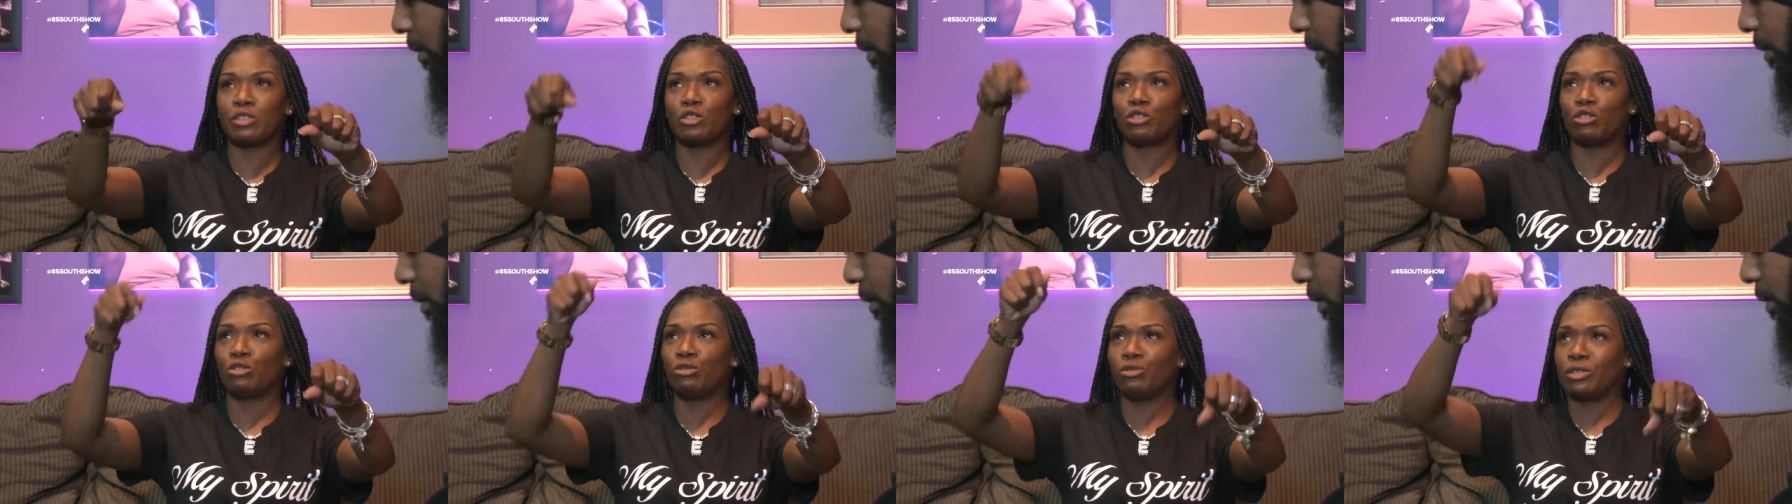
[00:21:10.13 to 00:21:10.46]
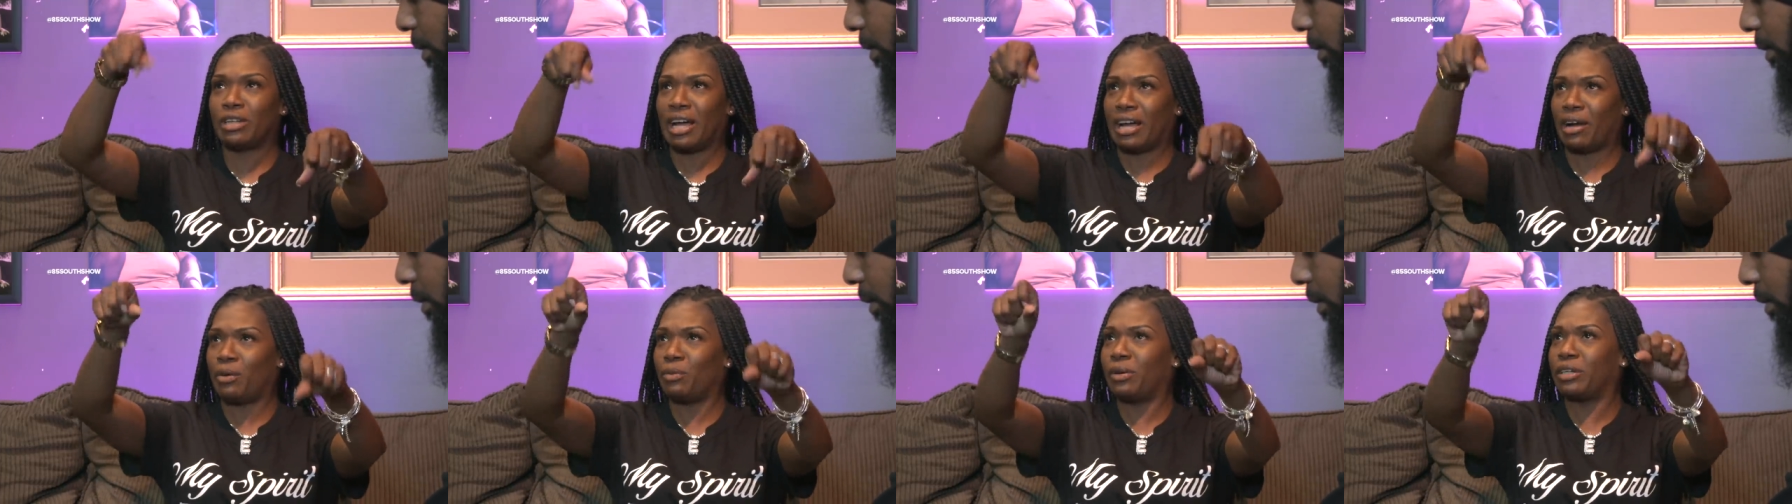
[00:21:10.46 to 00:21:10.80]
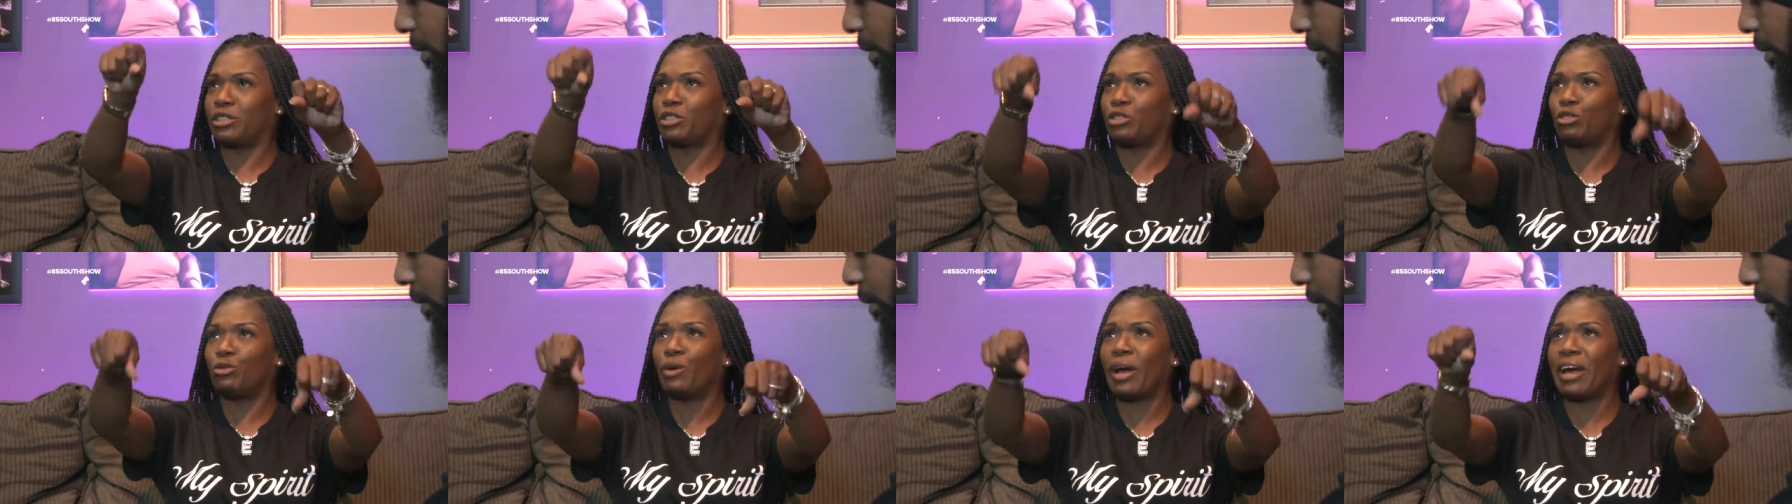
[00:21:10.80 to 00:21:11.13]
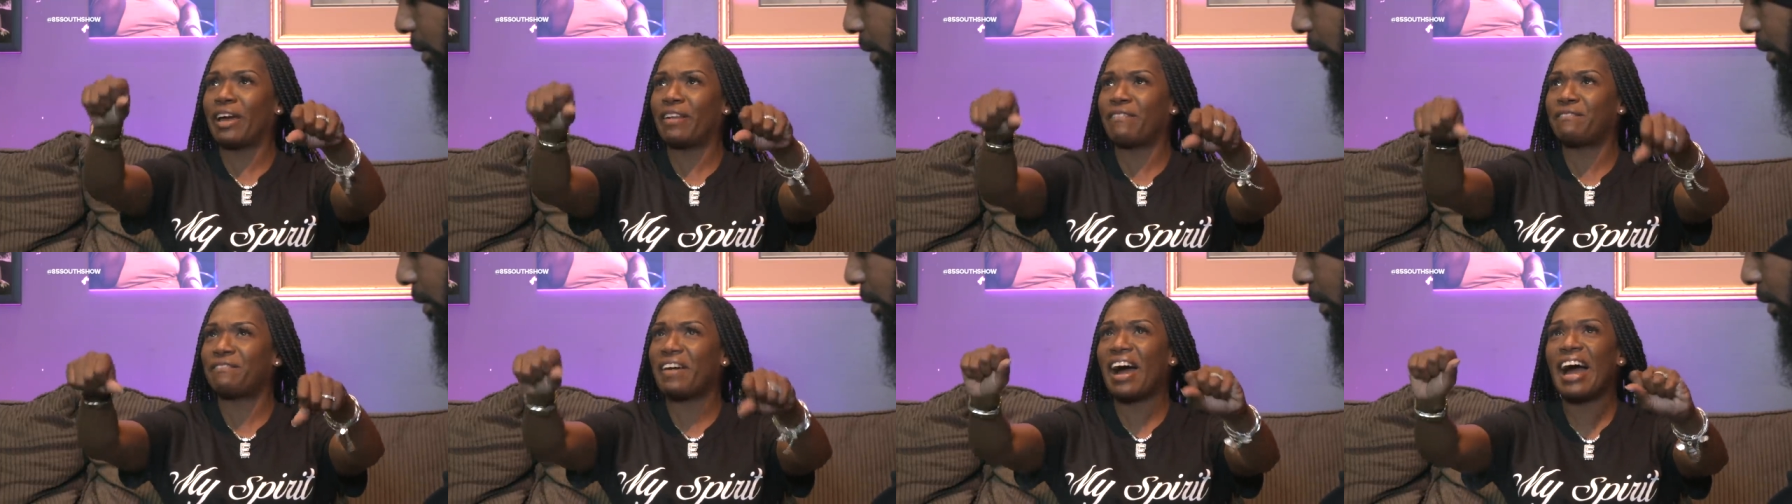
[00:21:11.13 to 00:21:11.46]
two, down what,
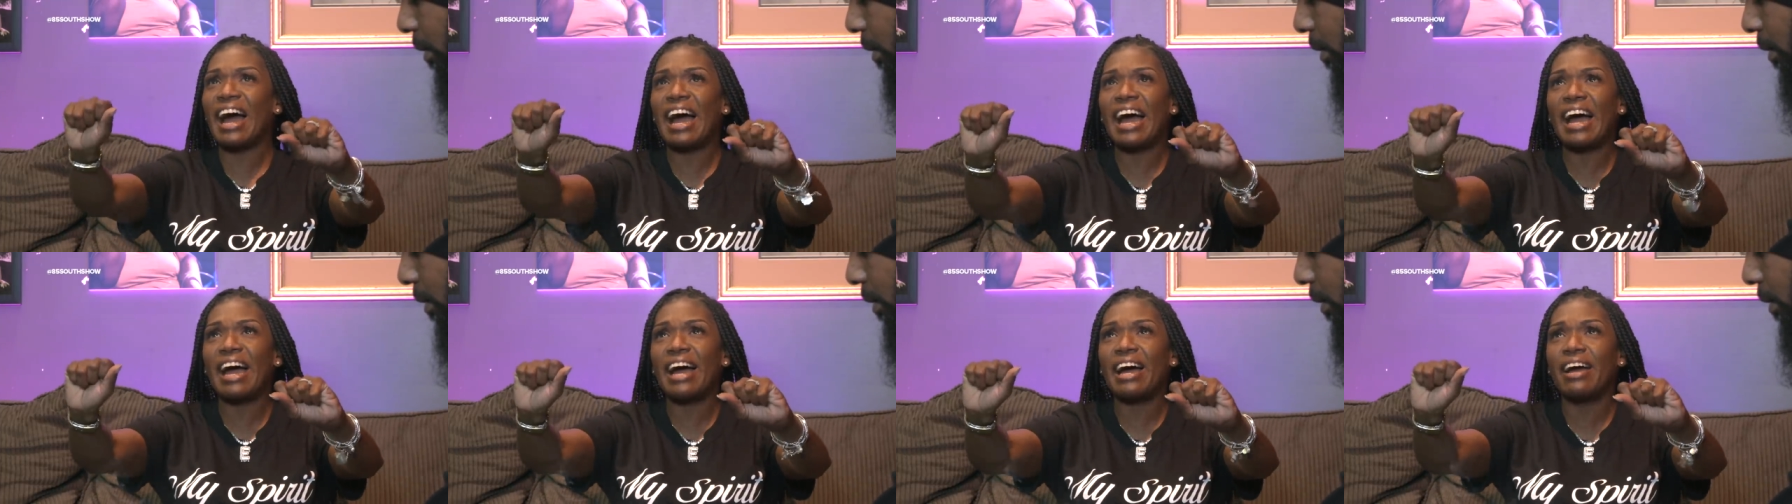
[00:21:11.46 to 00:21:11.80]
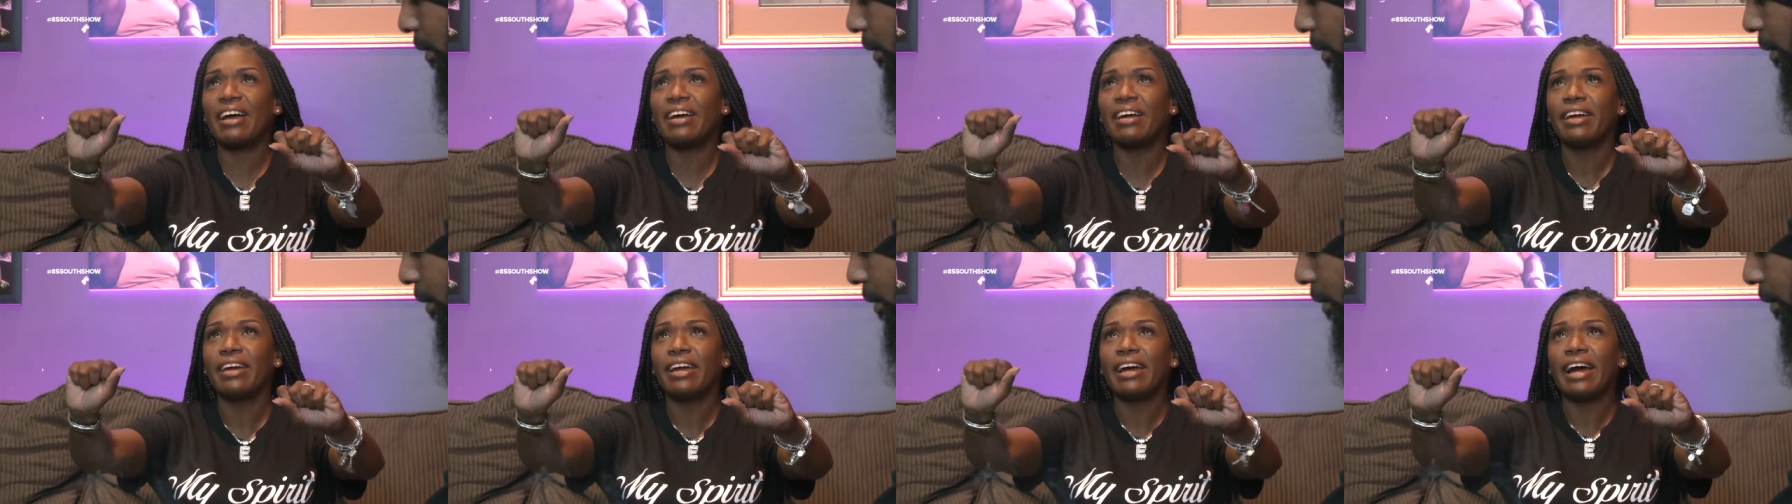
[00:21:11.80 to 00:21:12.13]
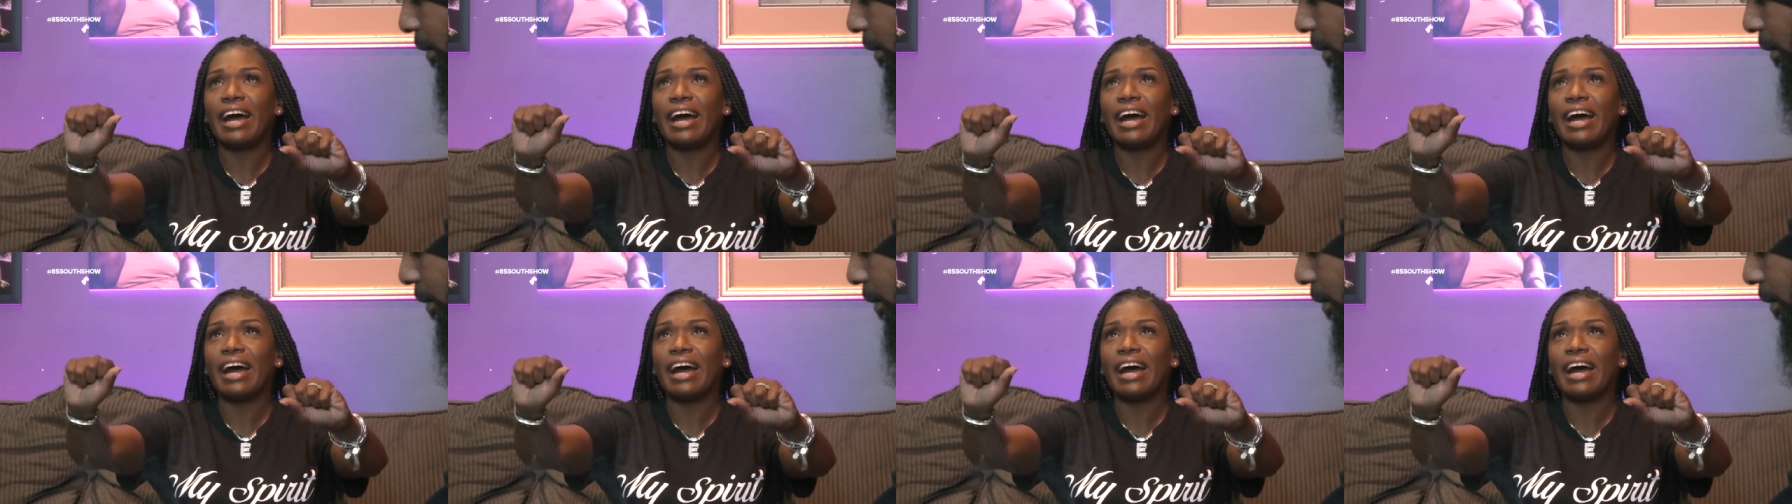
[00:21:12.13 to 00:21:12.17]
285.